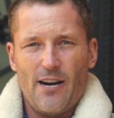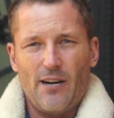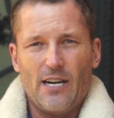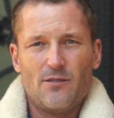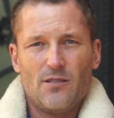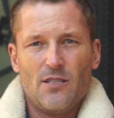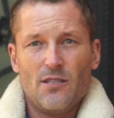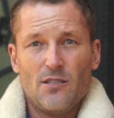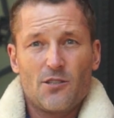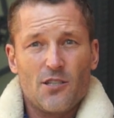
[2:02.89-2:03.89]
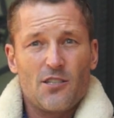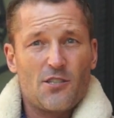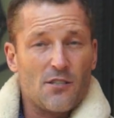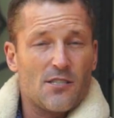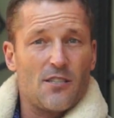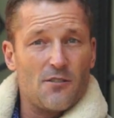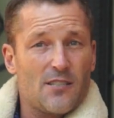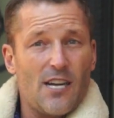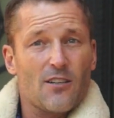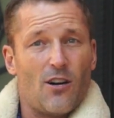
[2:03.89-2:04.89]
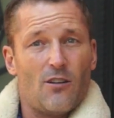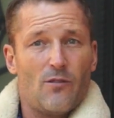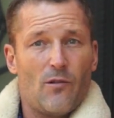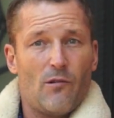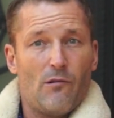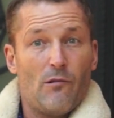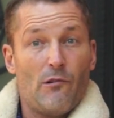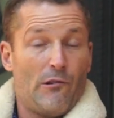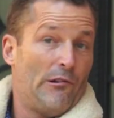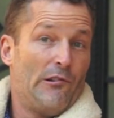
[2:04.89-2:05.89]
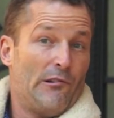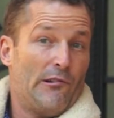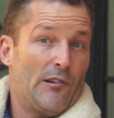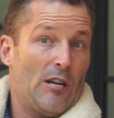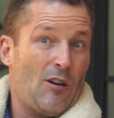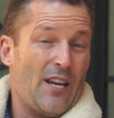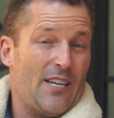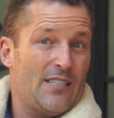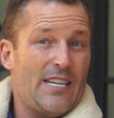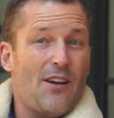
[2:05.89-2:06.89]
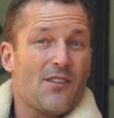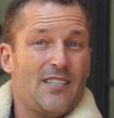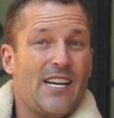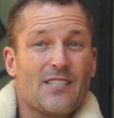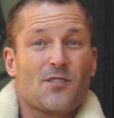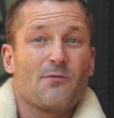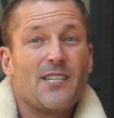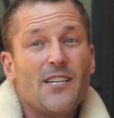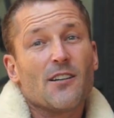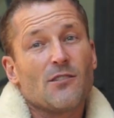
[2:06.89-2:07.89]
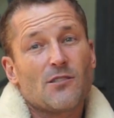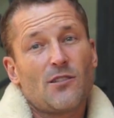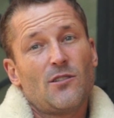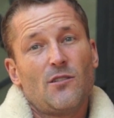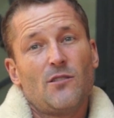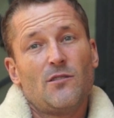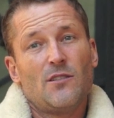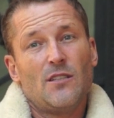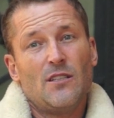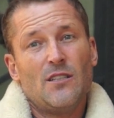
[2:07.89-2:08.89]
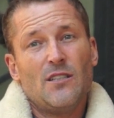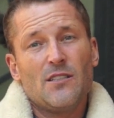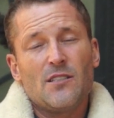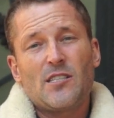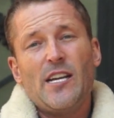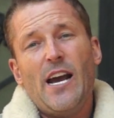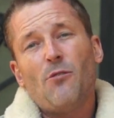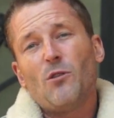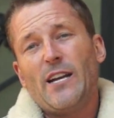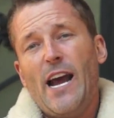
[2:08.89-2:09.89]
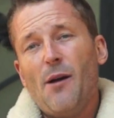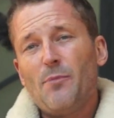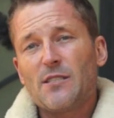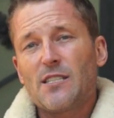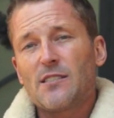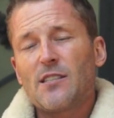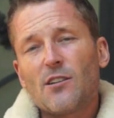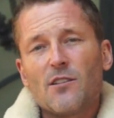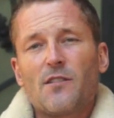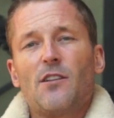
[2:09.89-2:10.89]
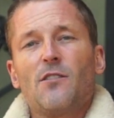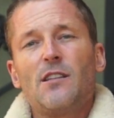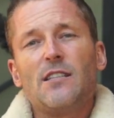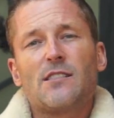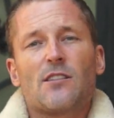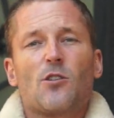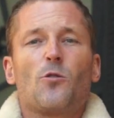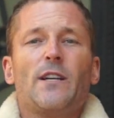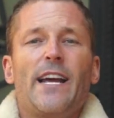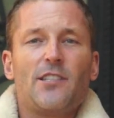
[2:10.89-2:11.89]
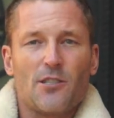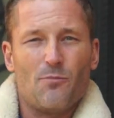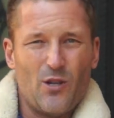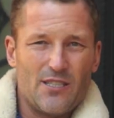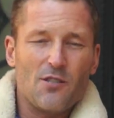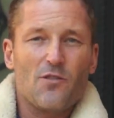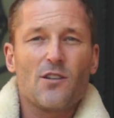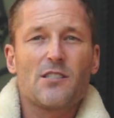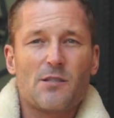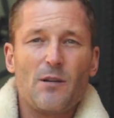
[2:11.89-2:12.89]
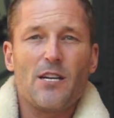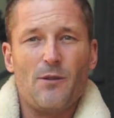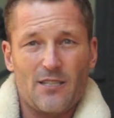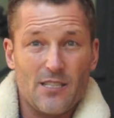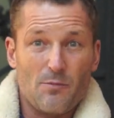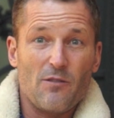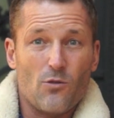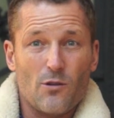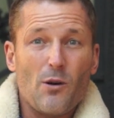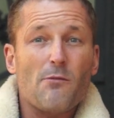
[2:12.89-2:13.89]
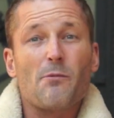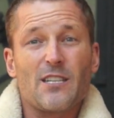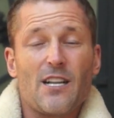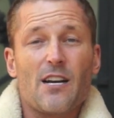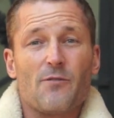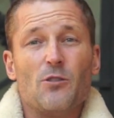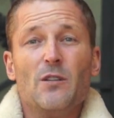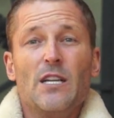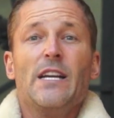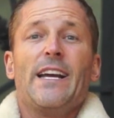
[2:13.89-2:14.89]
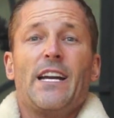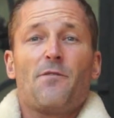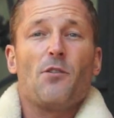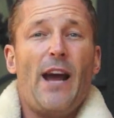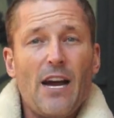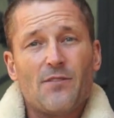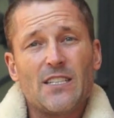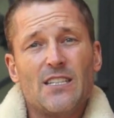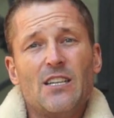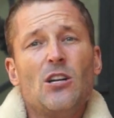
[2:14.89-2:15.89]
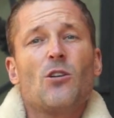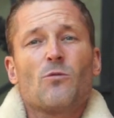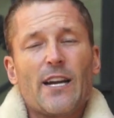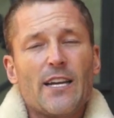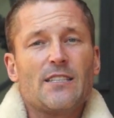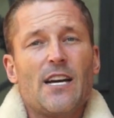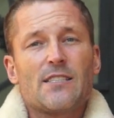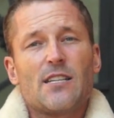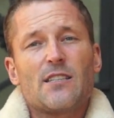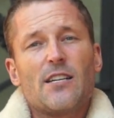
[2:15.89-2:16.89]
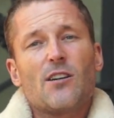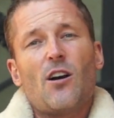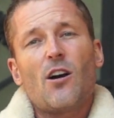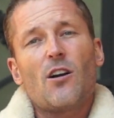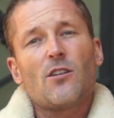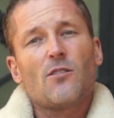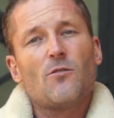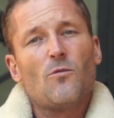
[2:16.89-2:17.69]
area, should you choose to do the telecall. Okay, now the next 3 years. You see how what happens is there are these creation points. You've heard us speak about this before, probably a lot of you. And if you haven't, recognize that there are